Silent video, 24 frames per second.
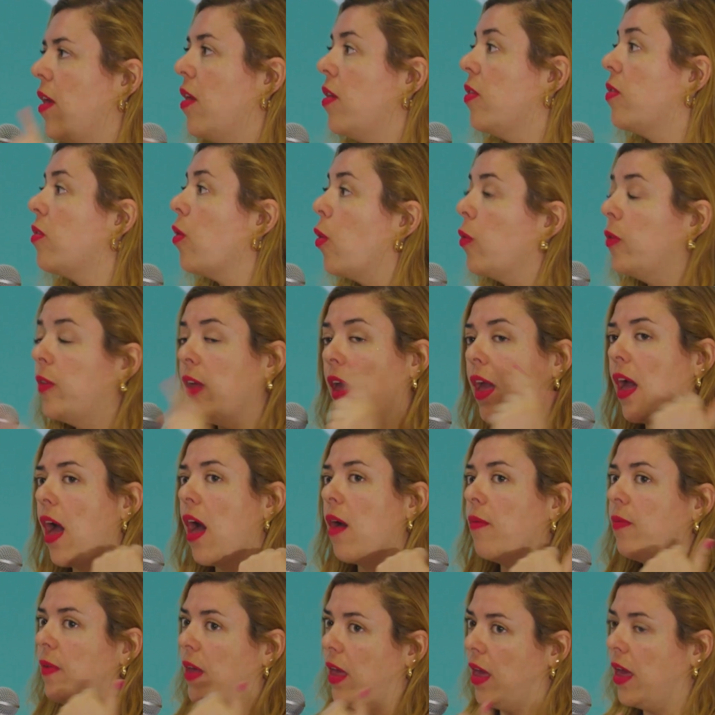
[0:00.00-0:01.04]
So they
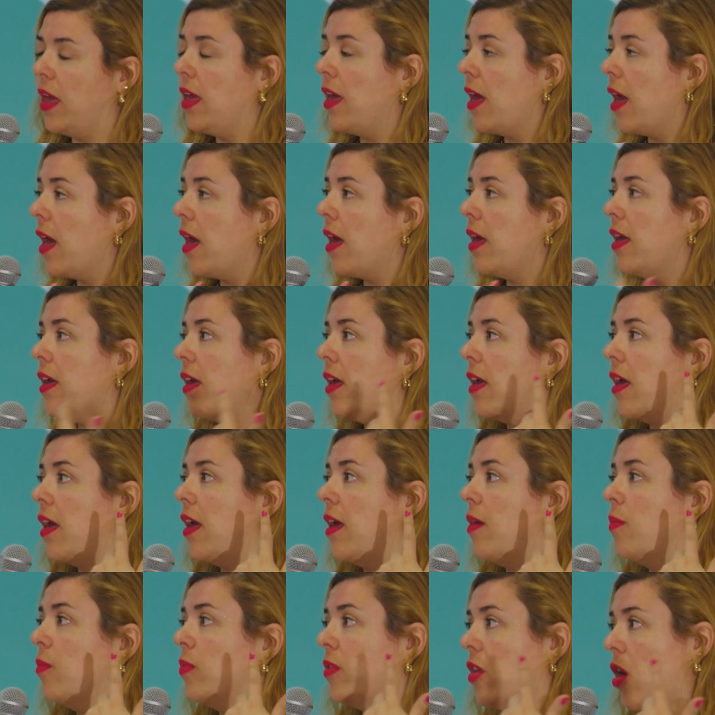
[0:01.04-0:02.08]
have AI
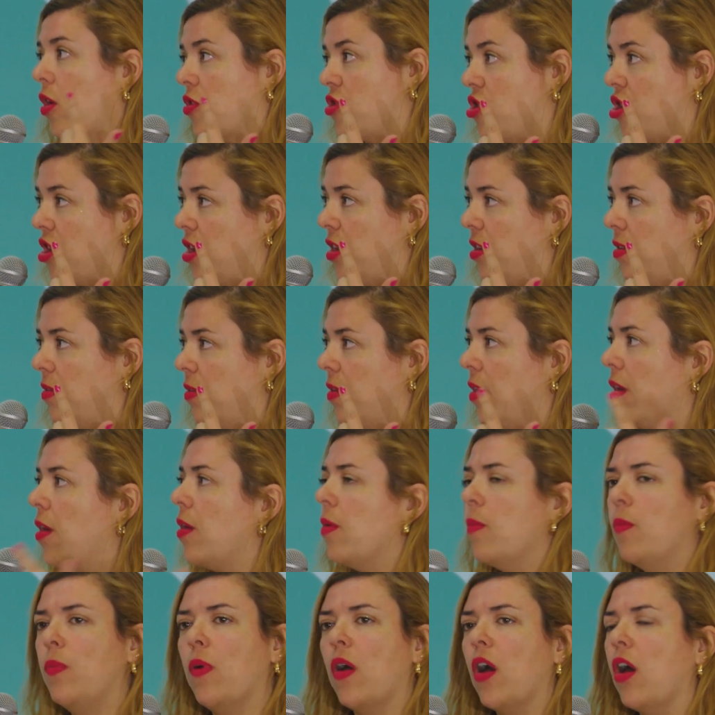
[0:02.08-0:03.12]
and blockchain,
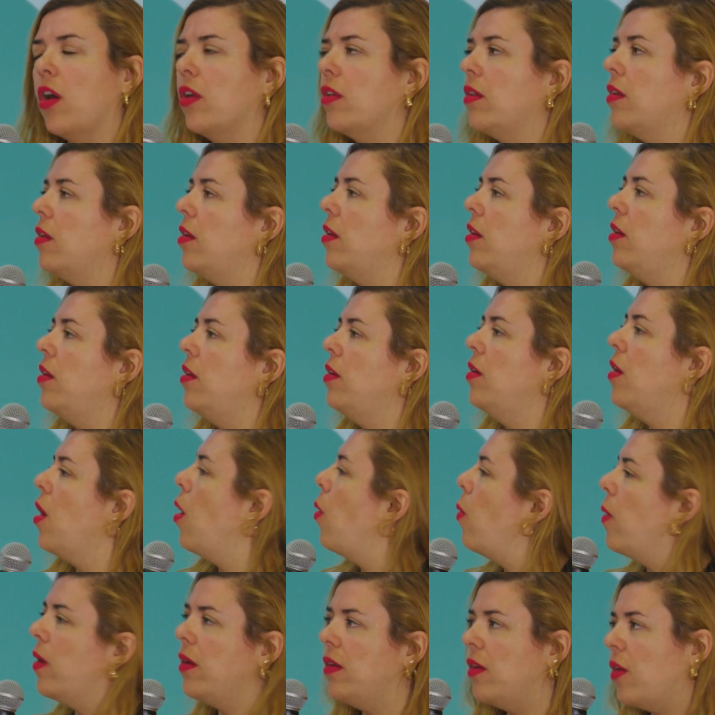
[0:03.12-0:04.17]
but no
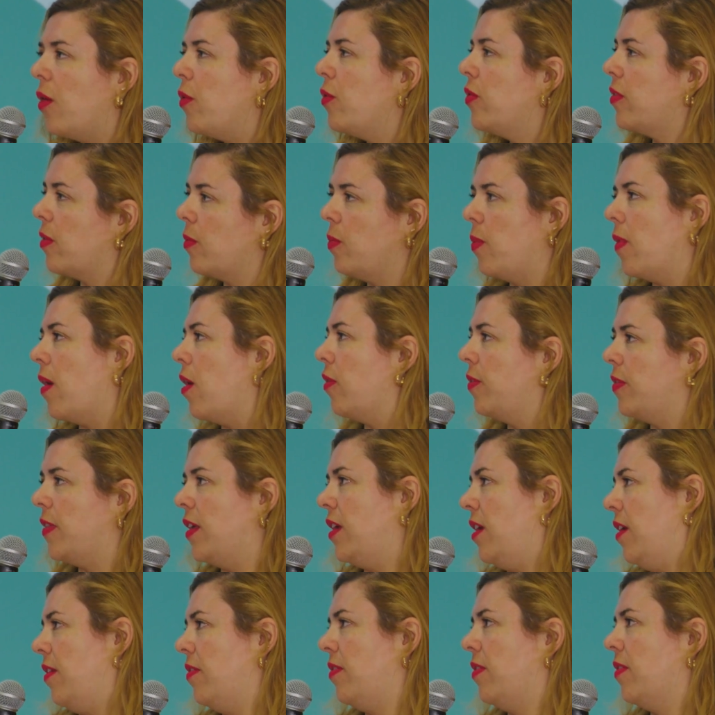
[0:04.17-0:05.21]
one knows about
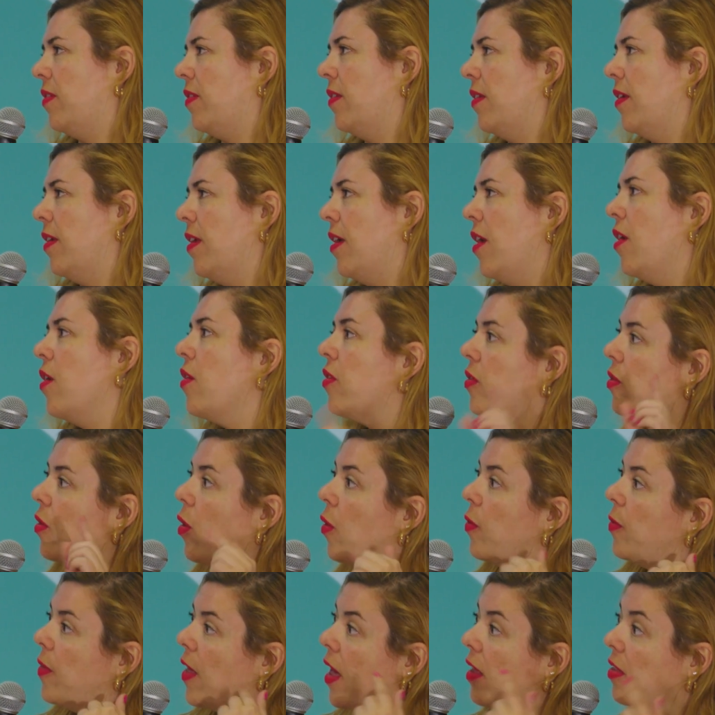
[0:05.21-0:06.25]
this.
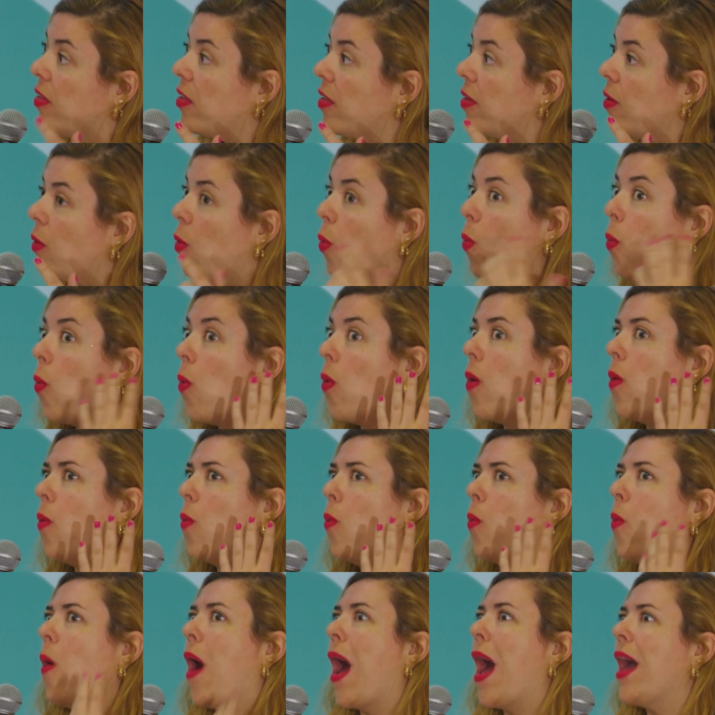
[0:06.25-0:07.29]
So that's
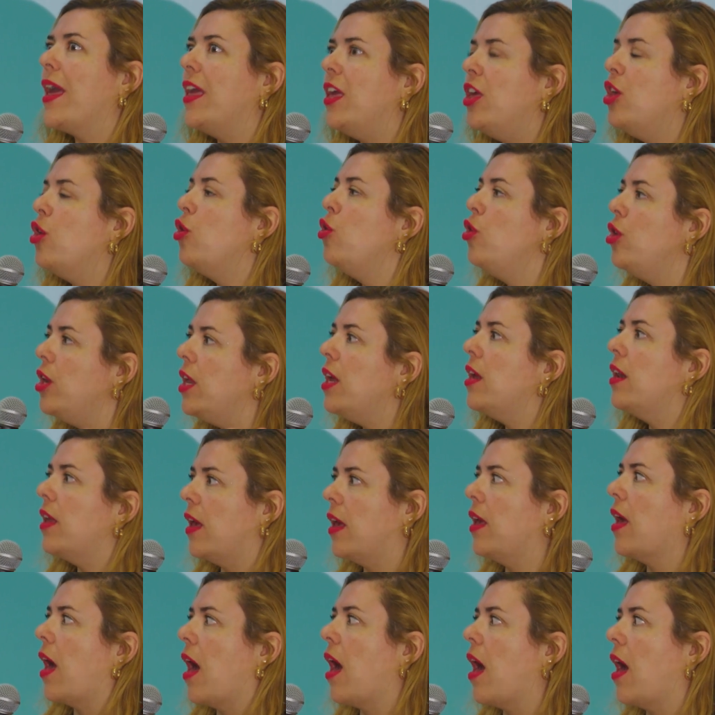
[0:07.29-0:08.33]
why you need
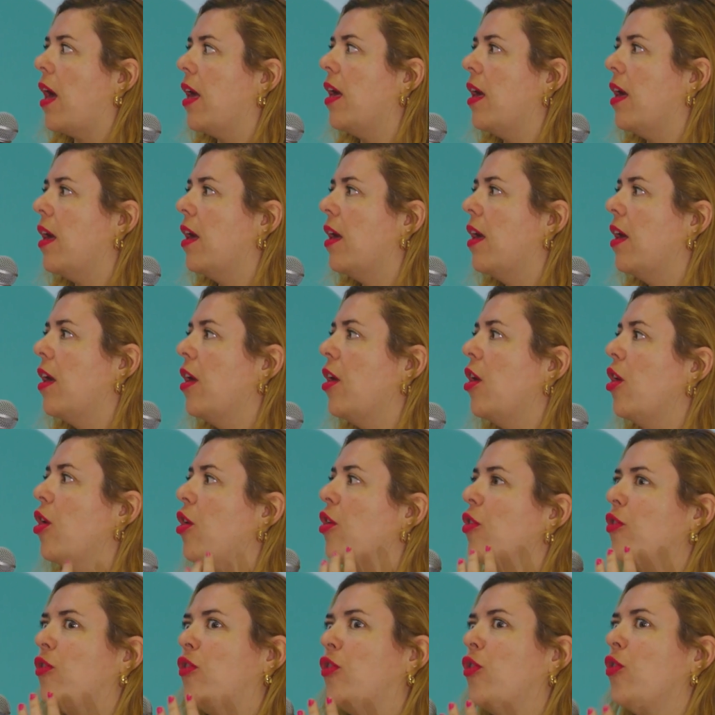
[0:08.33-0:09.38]
AI
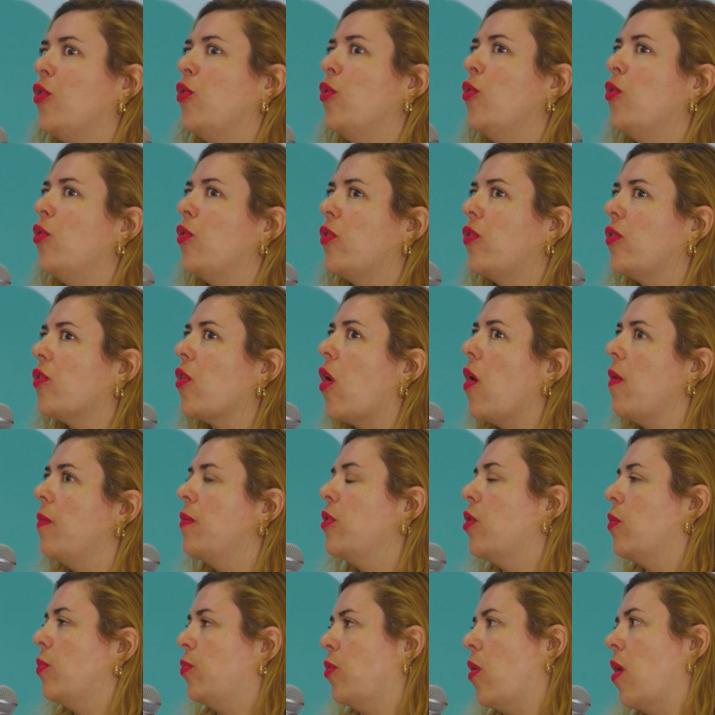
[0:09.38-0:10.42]
to solve
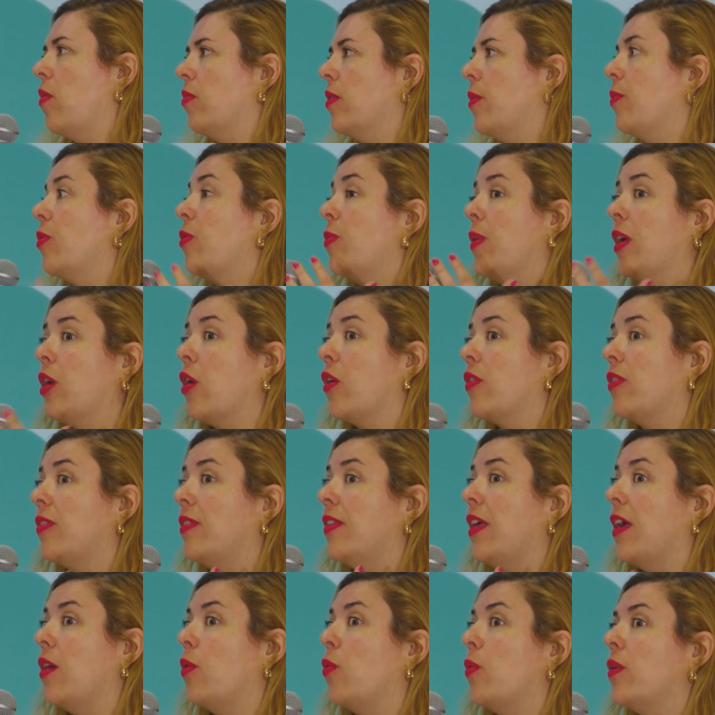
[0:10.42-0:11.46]
your problems, because
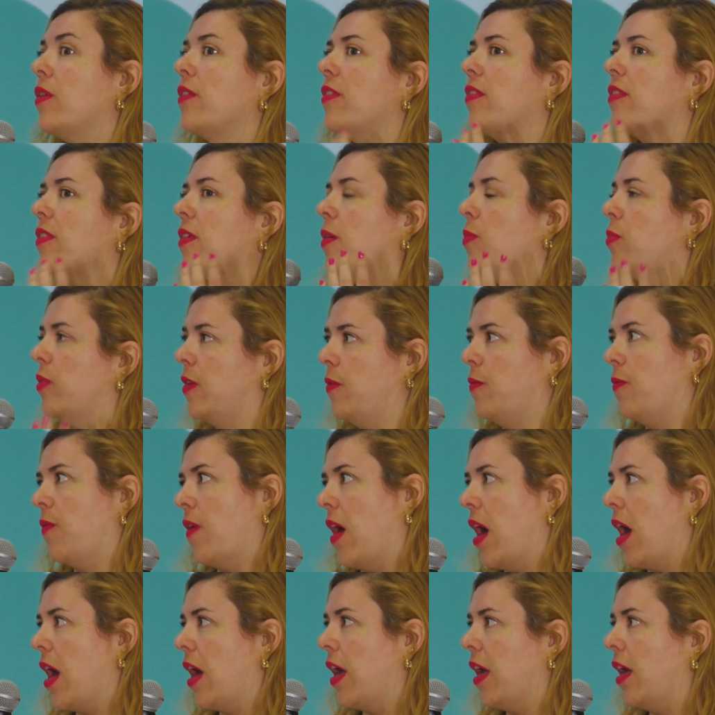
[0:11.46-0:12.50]
they will
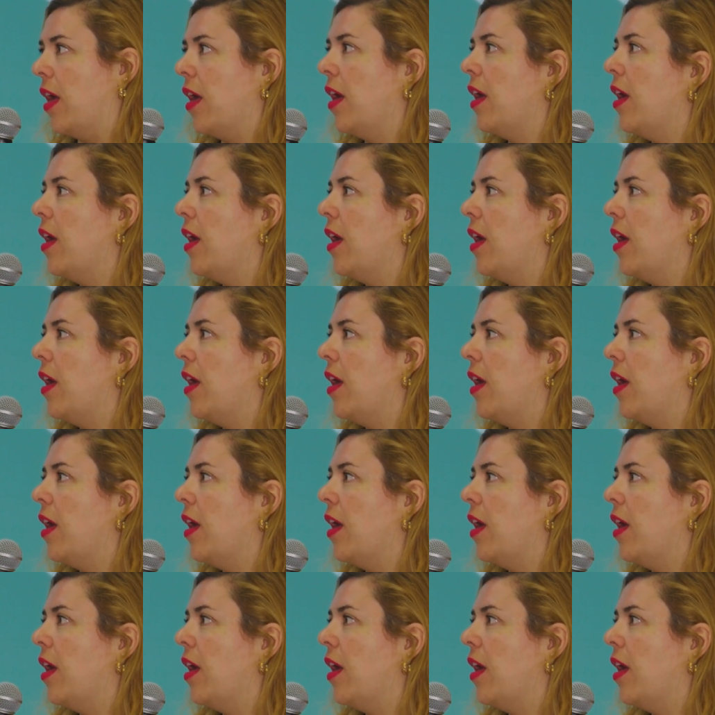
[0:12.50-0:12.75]
simplify